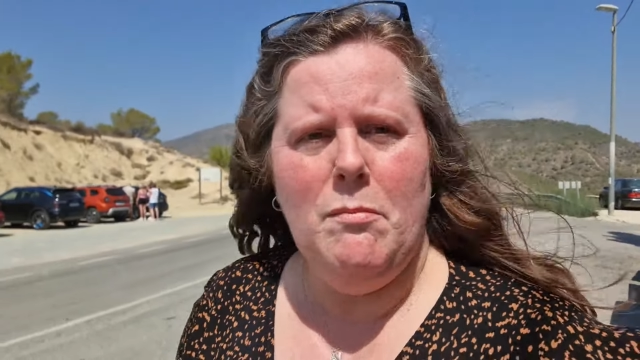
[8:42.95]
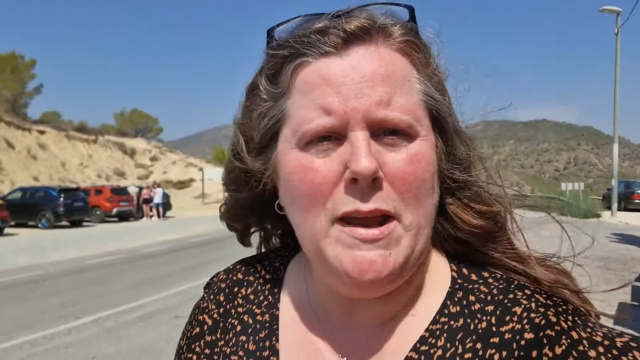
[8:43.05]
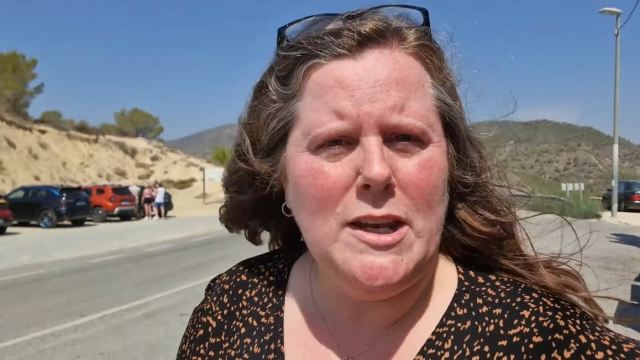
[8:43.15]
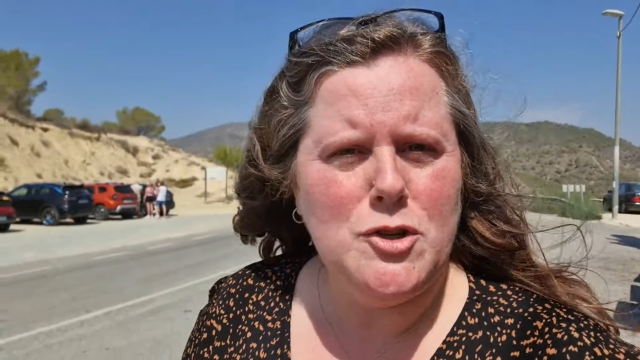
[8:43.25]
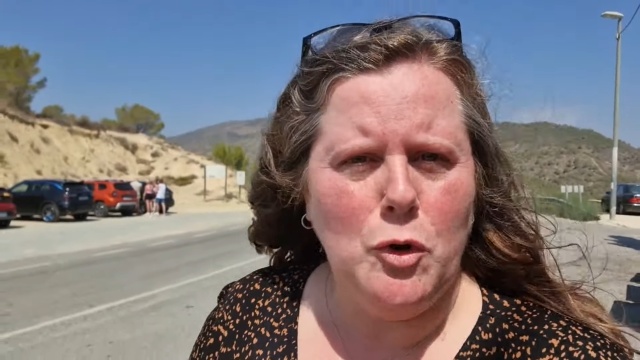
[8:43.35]

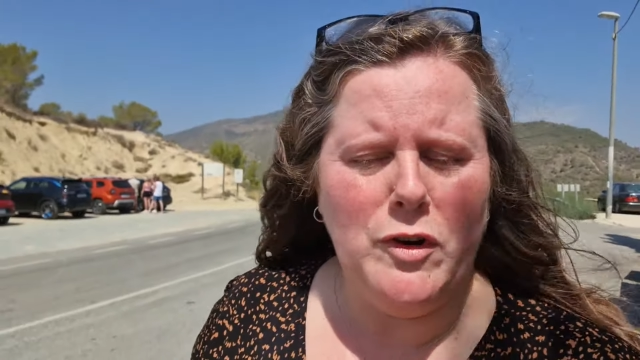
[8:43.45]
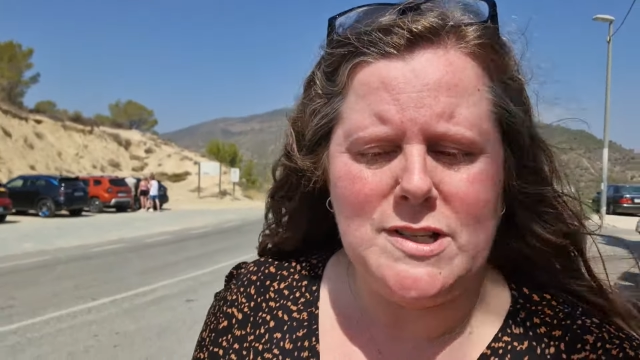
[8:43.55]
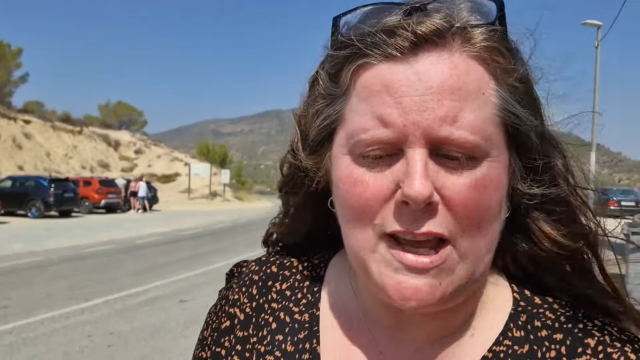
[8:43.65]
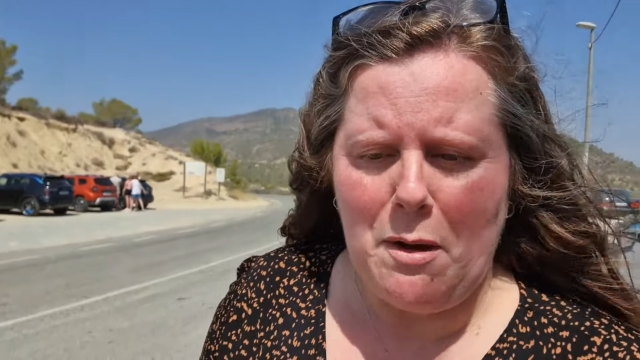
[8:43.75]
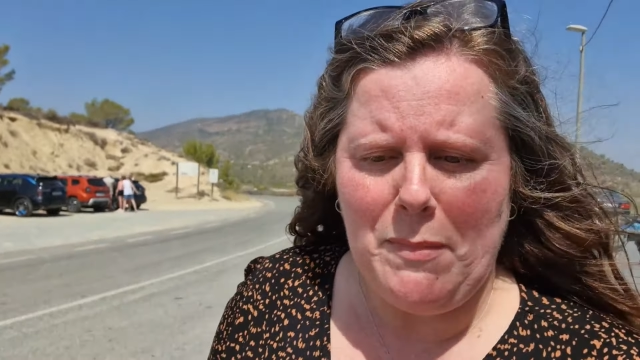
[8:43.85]
many
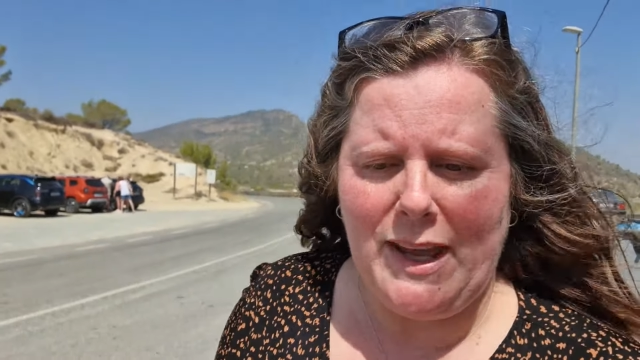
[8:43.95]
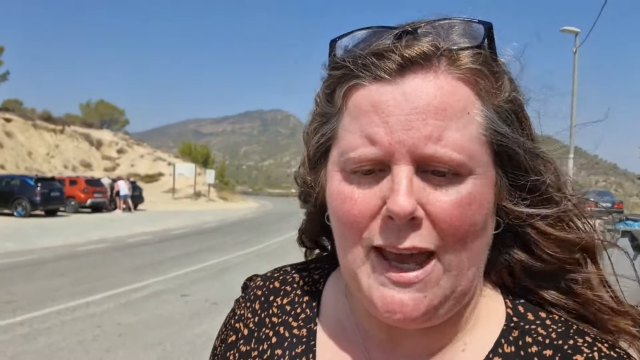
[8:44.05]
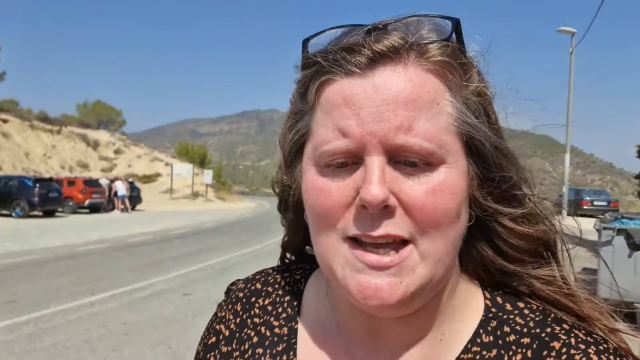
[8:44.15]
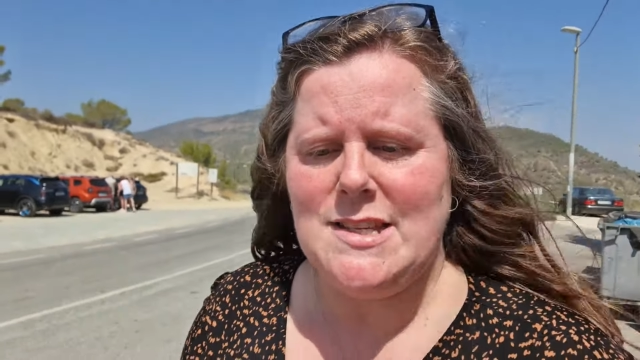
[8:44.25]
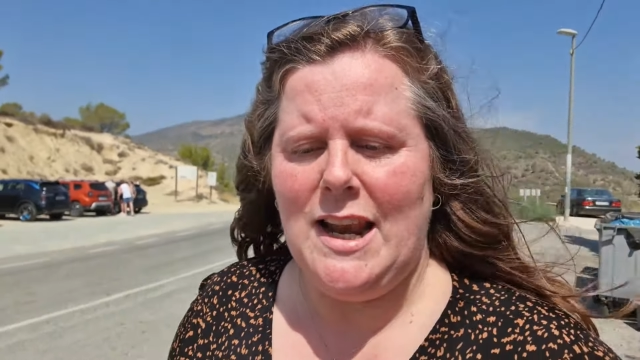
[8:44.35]
tourists come, I
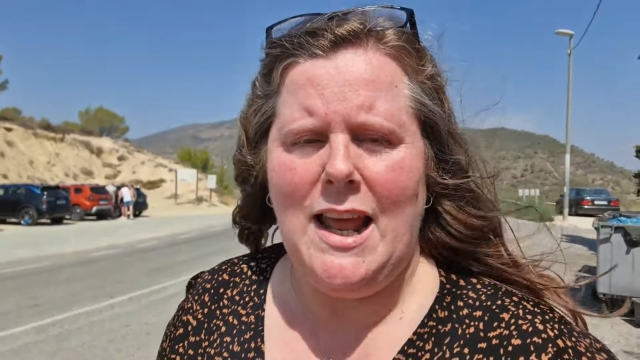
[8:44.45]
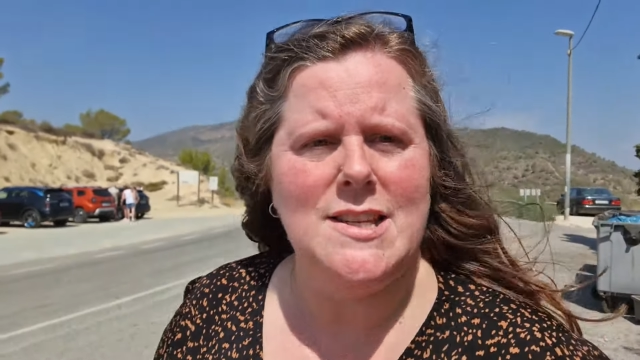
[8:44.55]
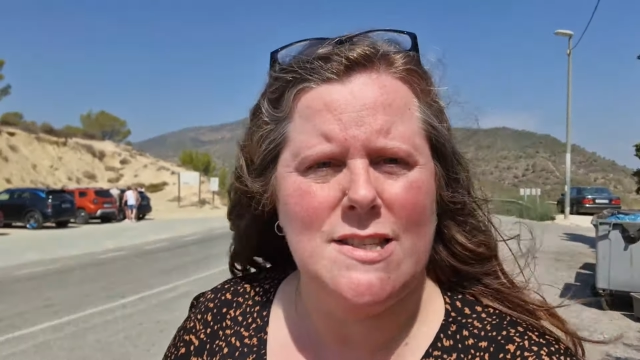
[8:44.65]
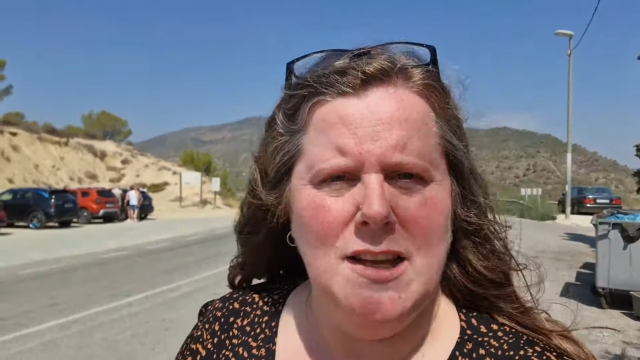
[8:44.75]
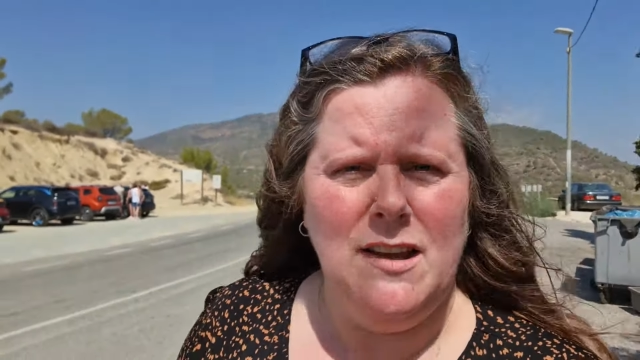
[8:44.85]
guess,
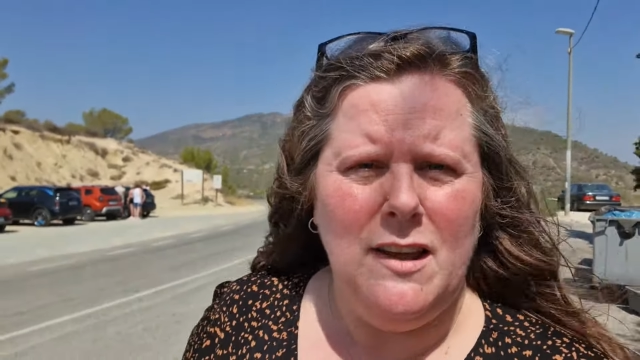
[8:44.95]
unless,